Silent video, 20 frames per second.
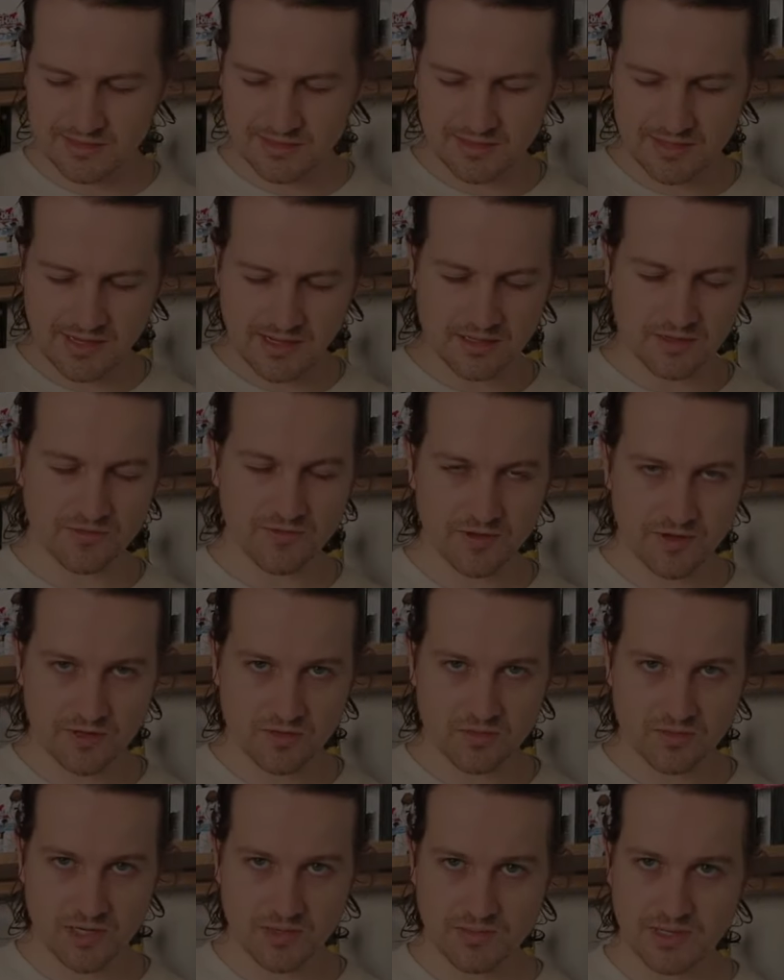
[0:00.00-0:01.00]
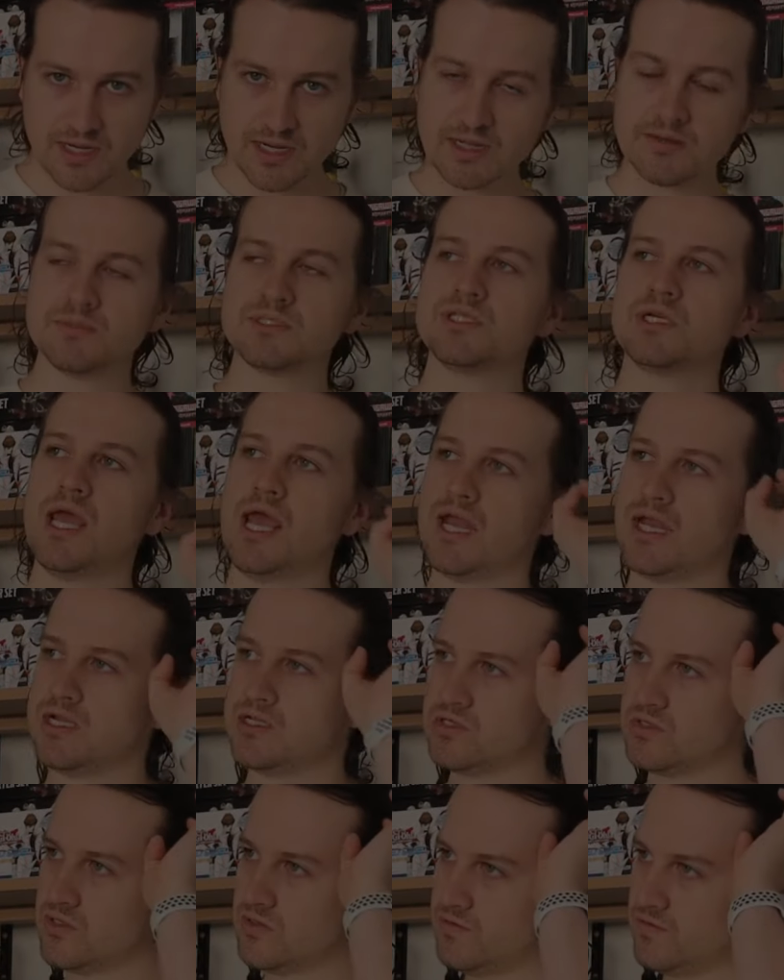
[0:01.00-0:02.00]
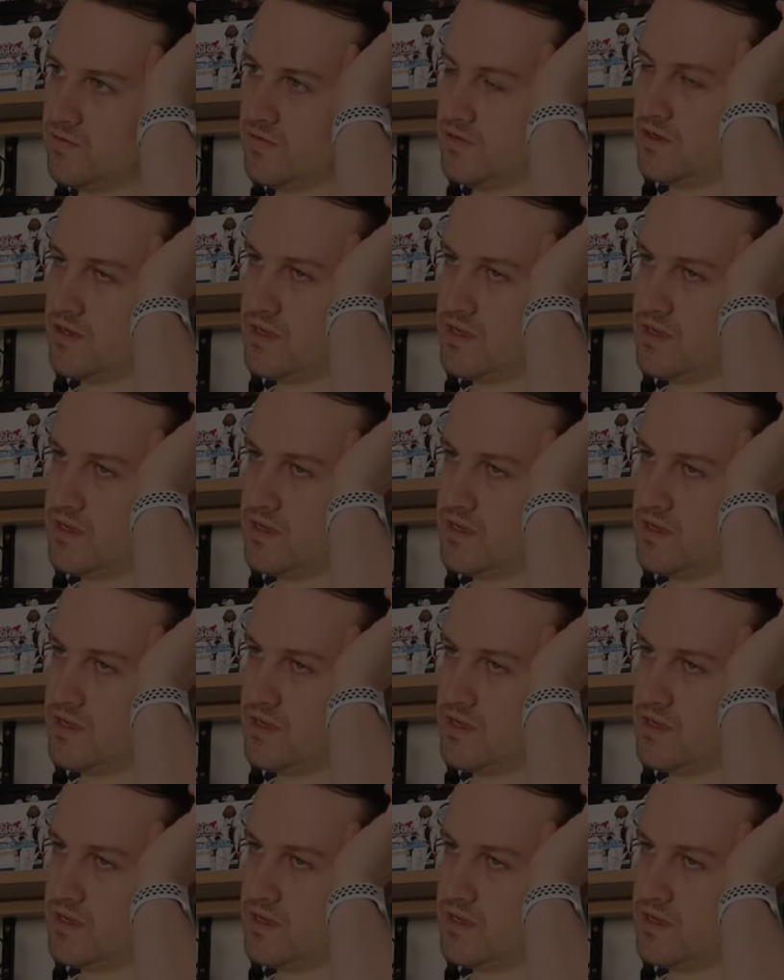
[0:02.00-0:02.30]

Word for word: the elephant in the room when it comes to any sort of